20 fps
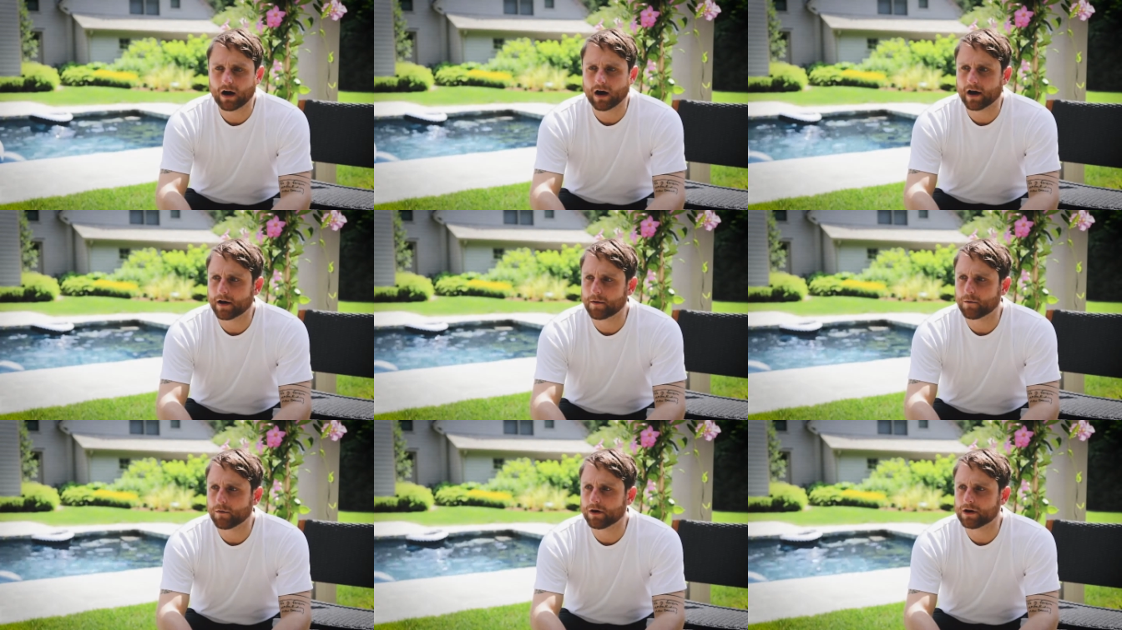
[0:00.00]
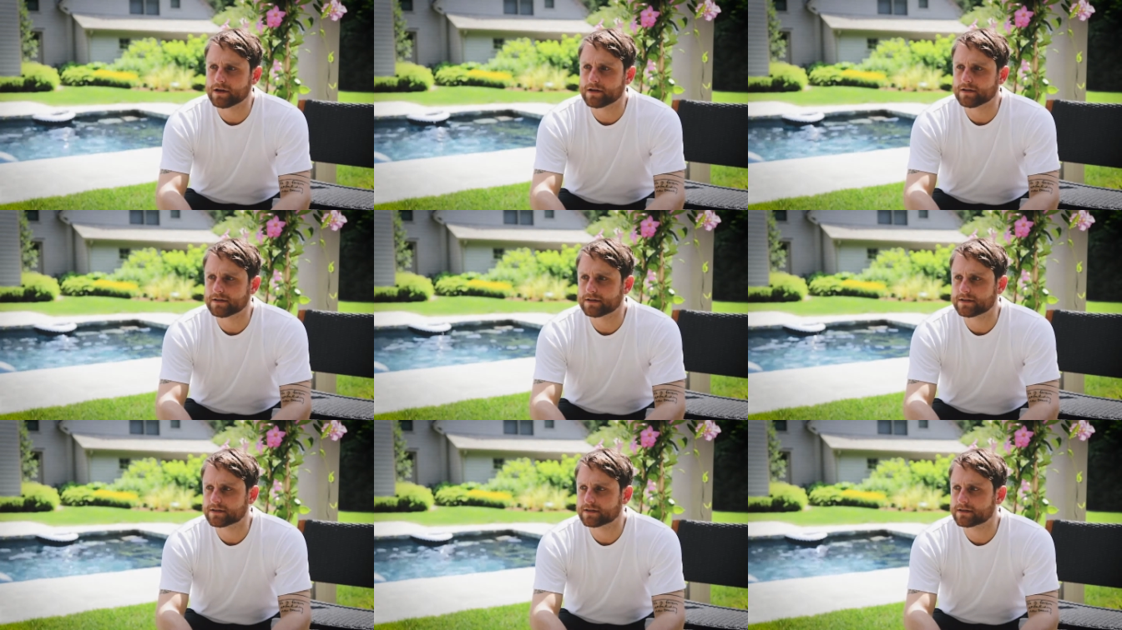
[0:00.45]
I
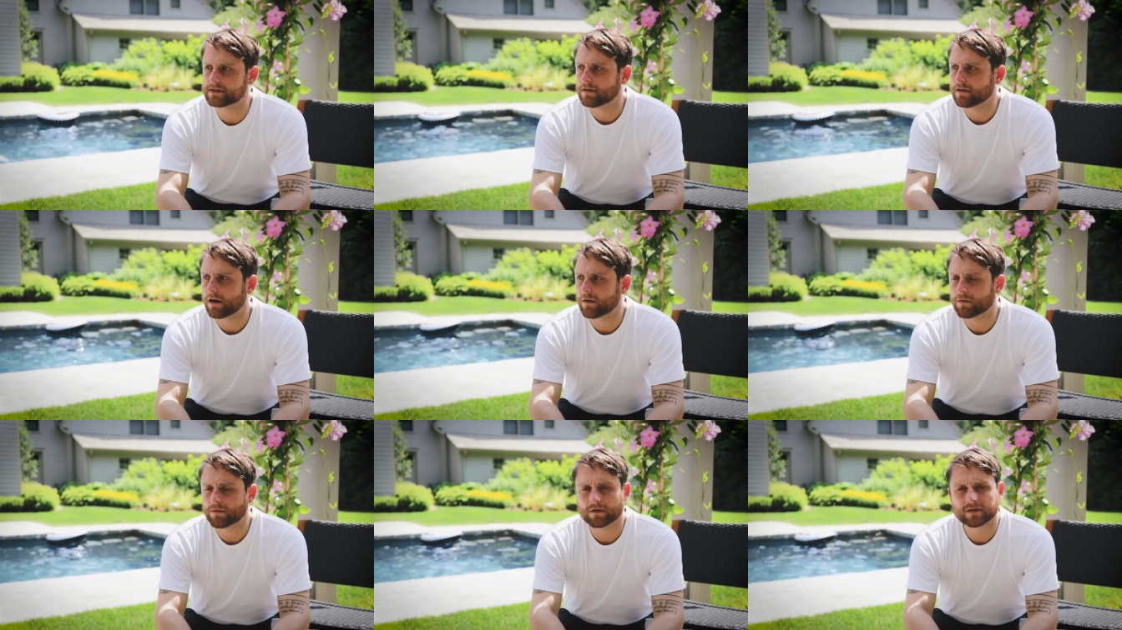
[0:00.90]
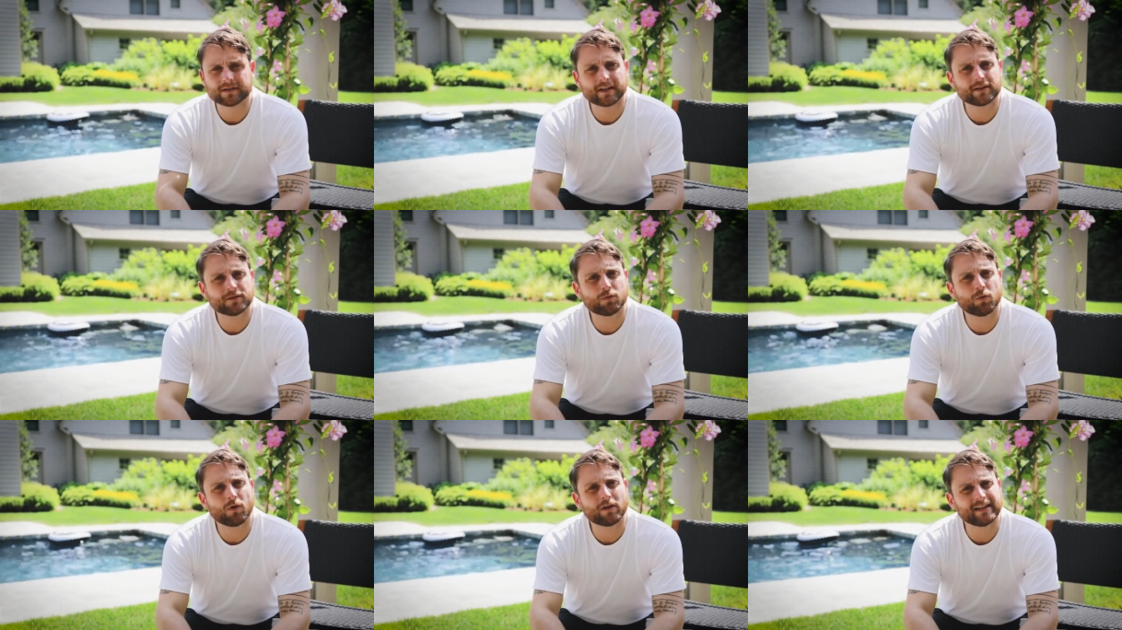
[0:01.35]
was, I want to
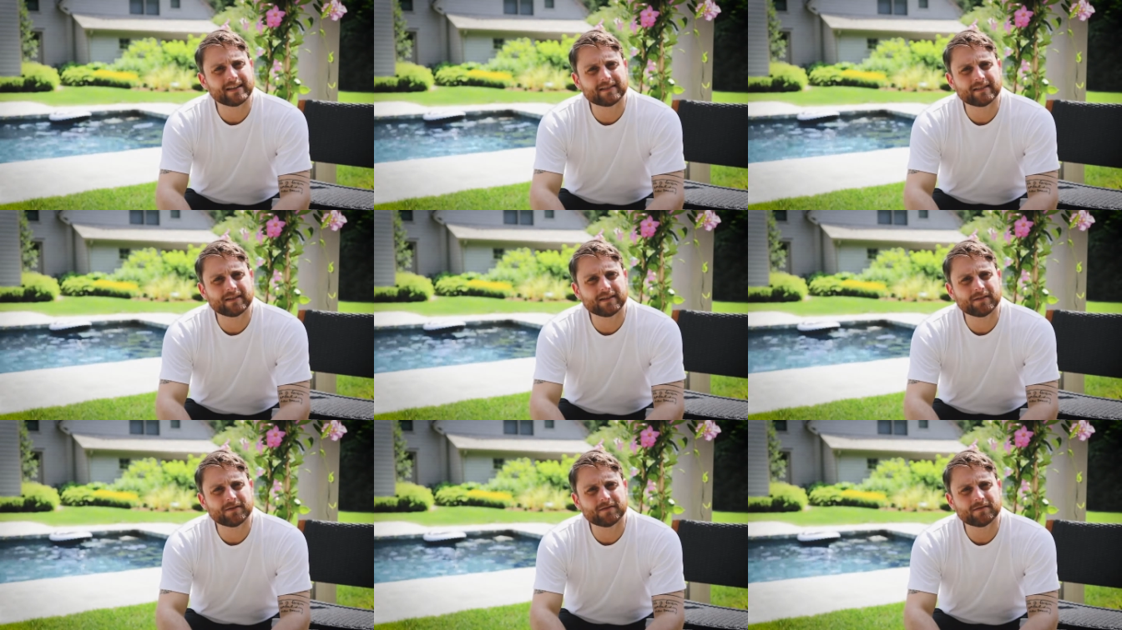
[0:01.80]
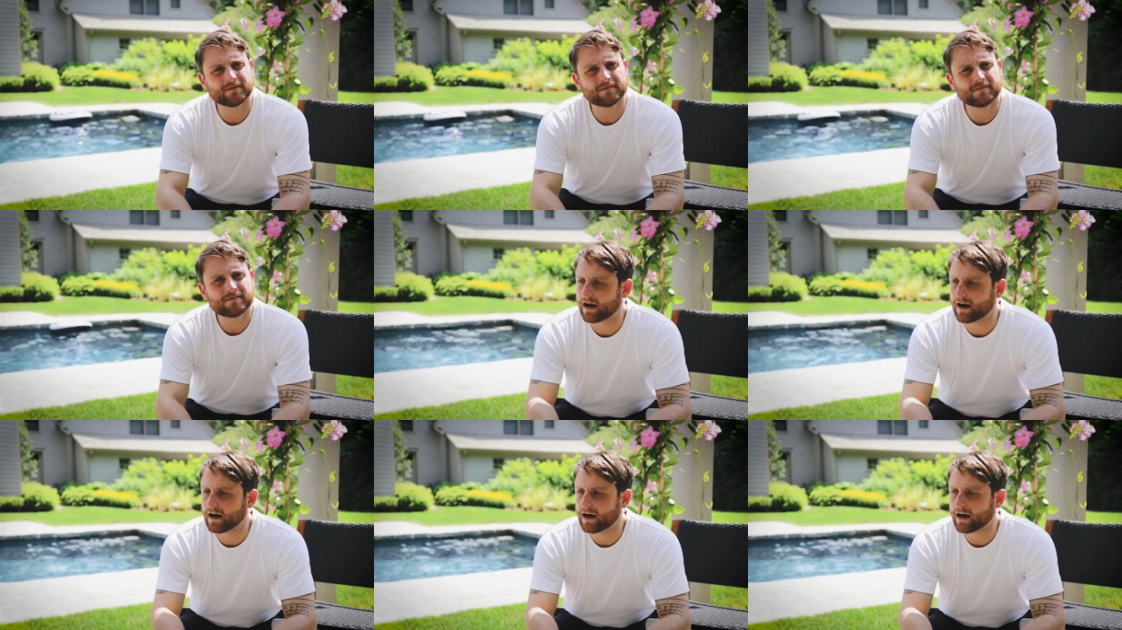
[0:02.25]
say 22.